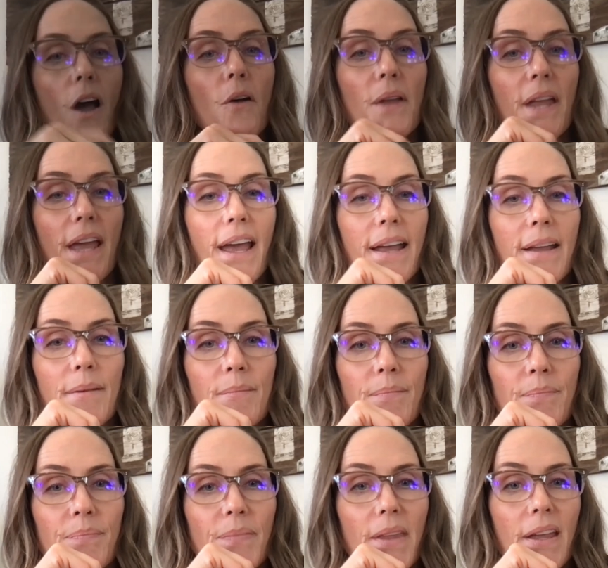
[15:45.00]
Okay.
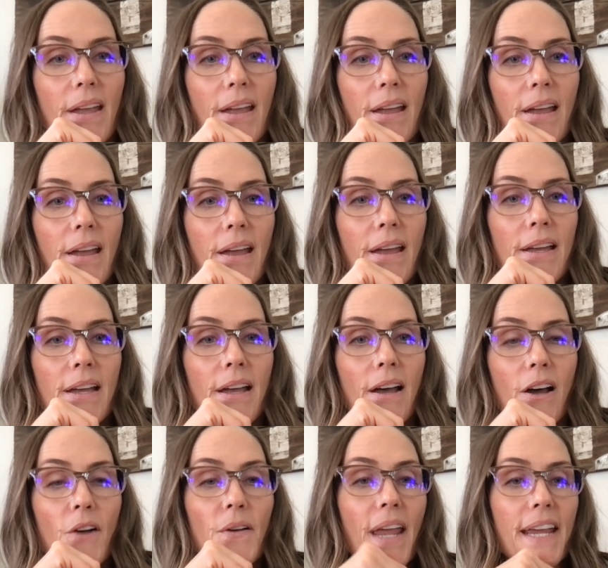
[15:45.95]

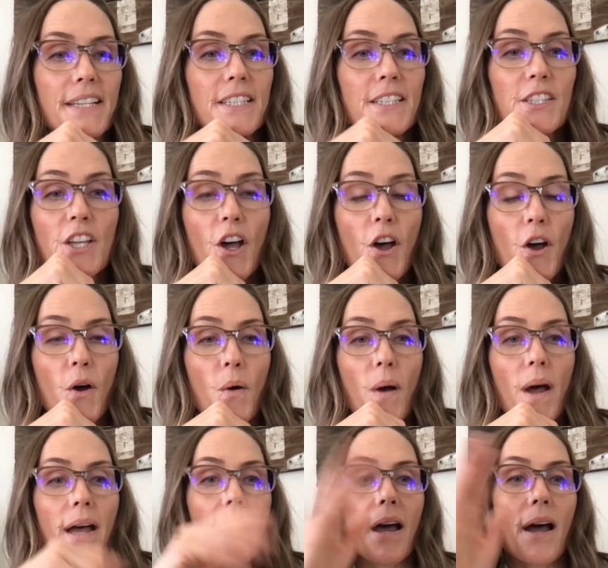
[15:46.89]
Okay, so
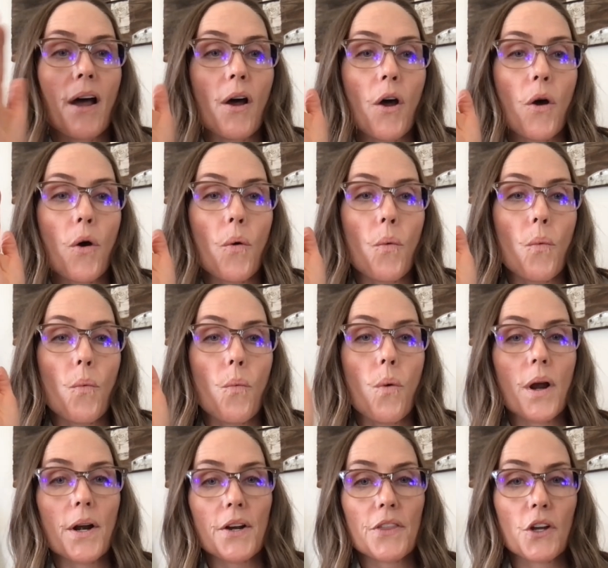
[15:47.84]

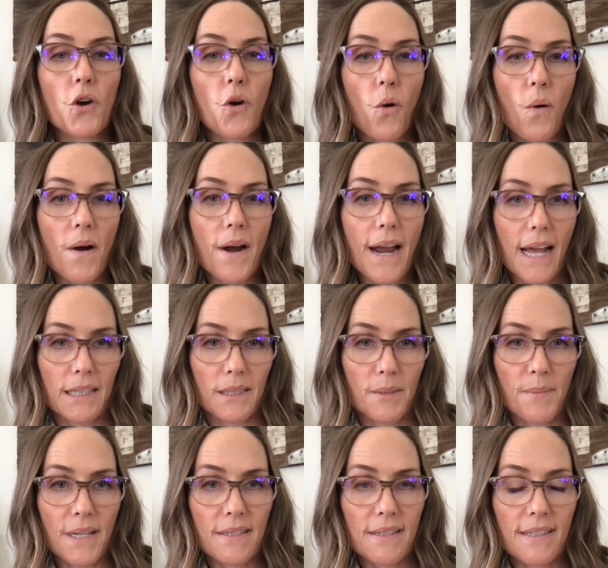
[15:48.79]
what are the core
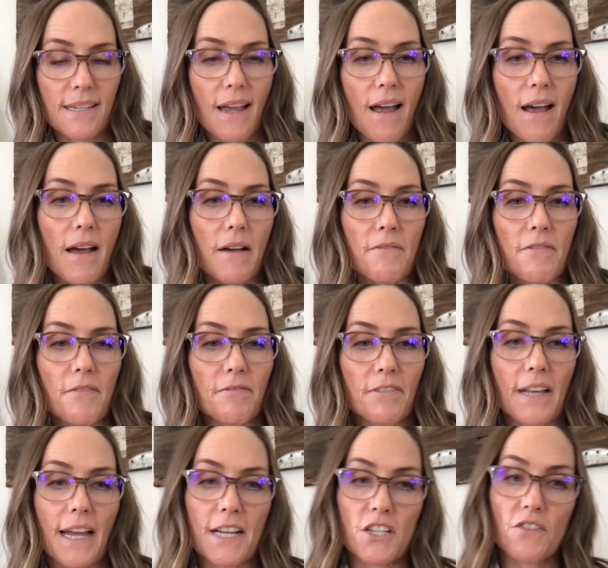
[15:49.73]
elements of
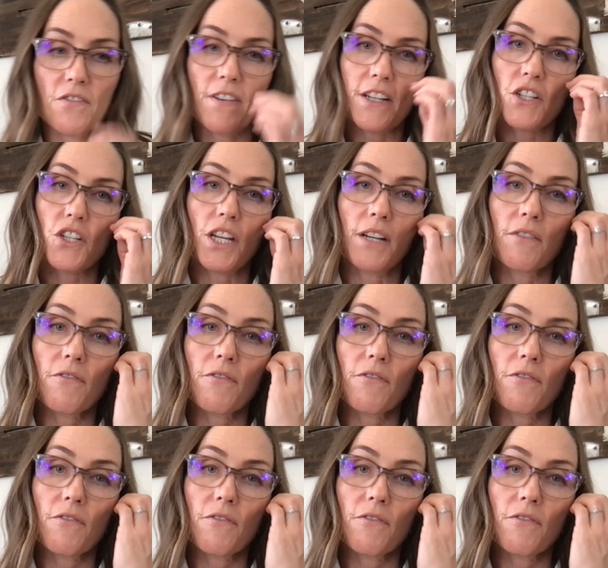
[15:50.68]
flash fiction?